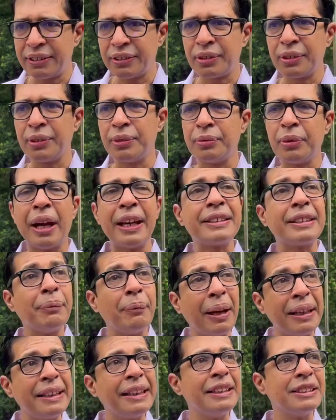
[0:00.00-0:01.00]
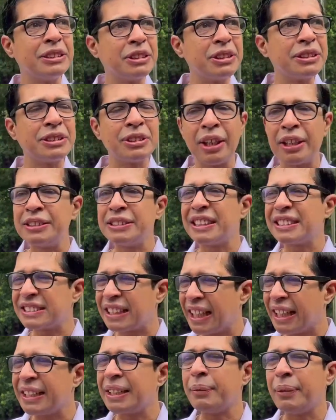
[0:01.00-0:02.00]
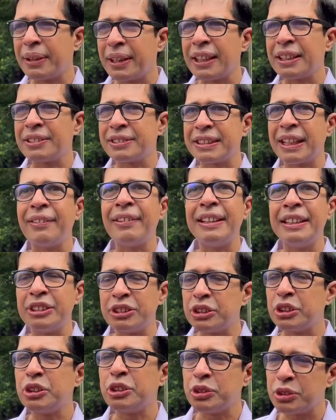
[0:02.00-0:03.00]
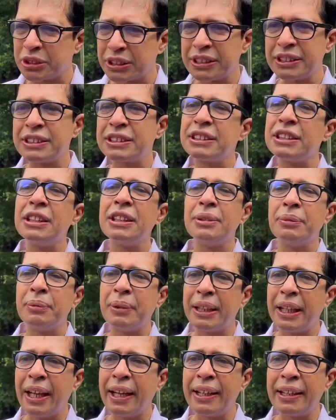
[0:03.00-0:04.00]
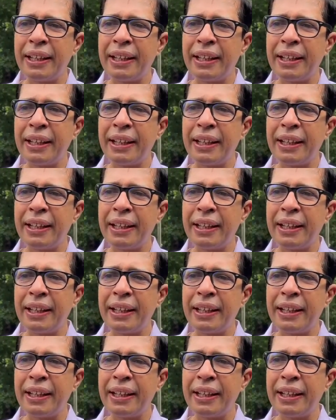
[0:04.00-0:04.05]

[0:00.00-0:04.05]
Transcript: So as a multi, it's not just IIT Madras, seven institutions right.